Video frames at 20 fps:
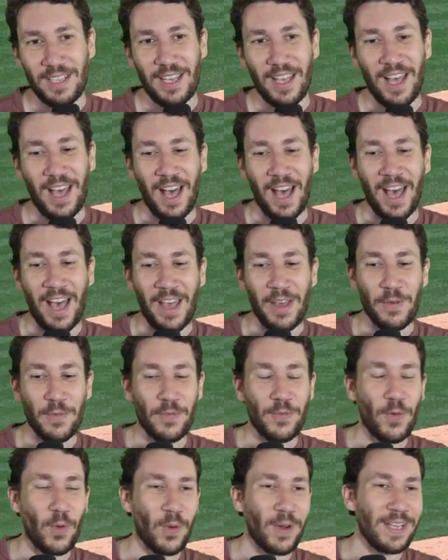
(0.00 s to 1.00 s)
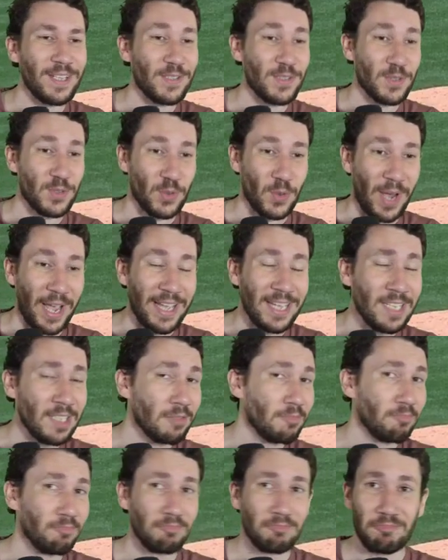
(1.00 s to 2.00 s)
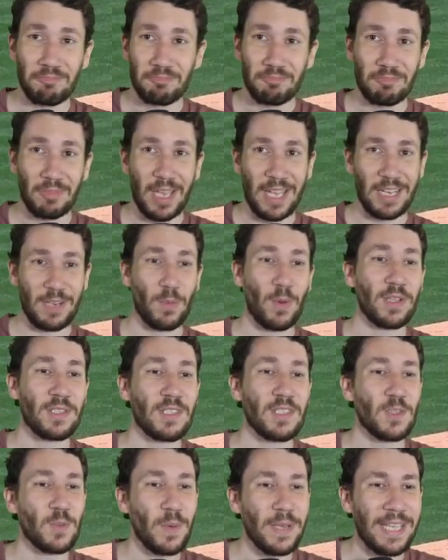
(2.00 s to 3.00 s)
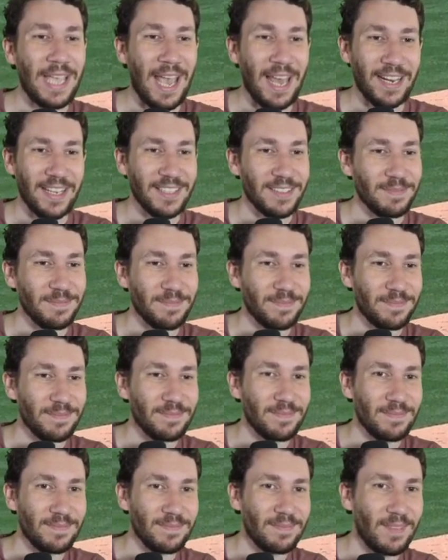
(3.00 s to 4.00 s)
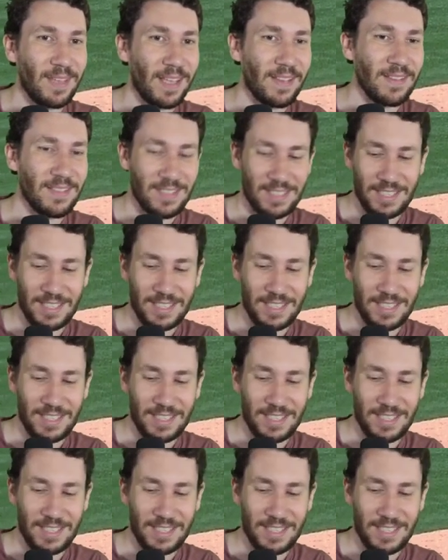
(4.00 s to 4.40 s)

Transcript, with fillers: uh, for a strike. And he wants to swing at it. And it's